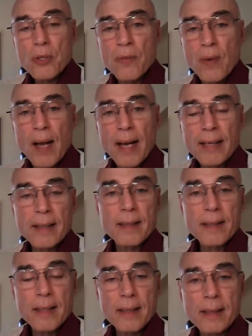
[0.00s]
is fine
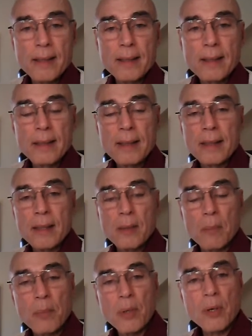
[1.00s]
indeed,
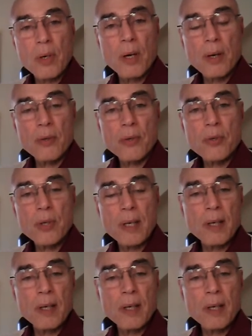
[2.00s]
because